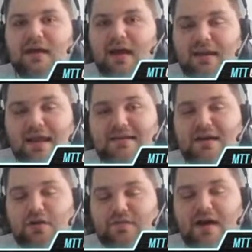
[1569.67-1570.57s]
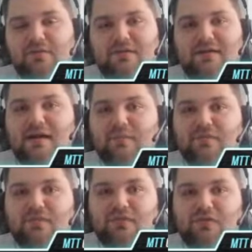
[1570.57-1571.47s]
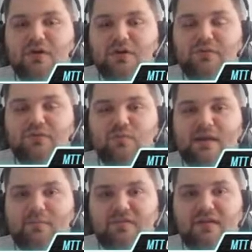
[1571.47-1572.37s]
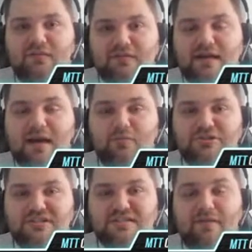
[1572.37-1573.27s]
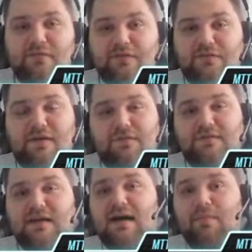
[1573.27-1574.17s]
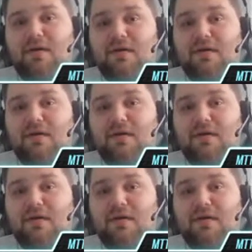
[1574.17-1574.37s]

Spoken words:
and 80 out of 100 times, you're going to lose 20% of the time, which is every fifth time.